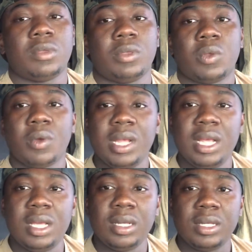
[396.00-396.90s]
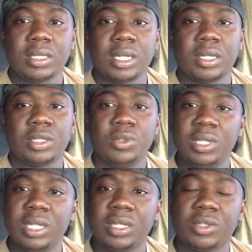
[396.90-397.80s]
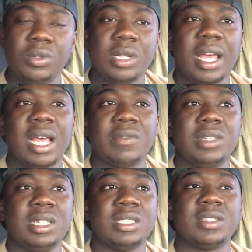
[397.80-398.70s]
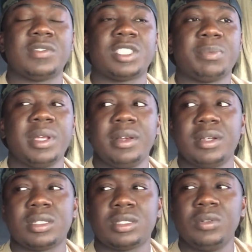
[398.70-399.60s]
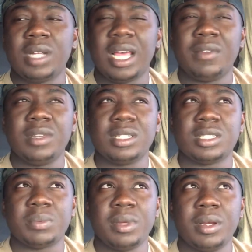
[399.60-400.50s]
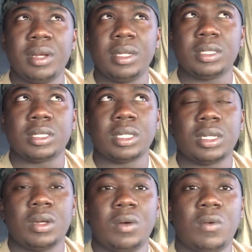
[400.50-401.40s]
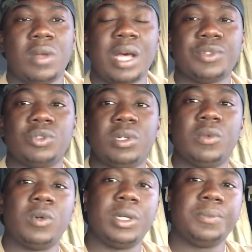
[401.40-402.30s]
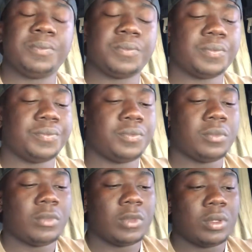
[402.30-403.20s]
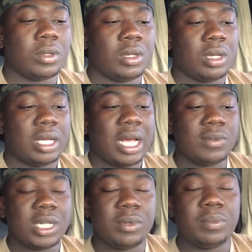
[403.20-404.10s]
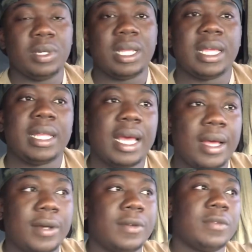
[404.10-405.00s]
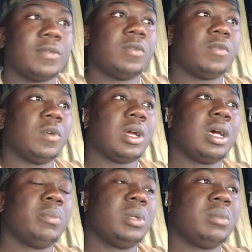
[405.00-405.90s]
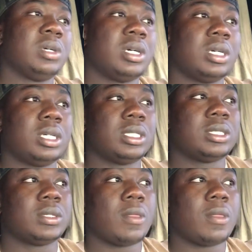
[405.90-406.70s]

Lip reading: 3 years, 2.5 years of experience. 2.5 years of experience when I was 21. I was able to put that down for a company because,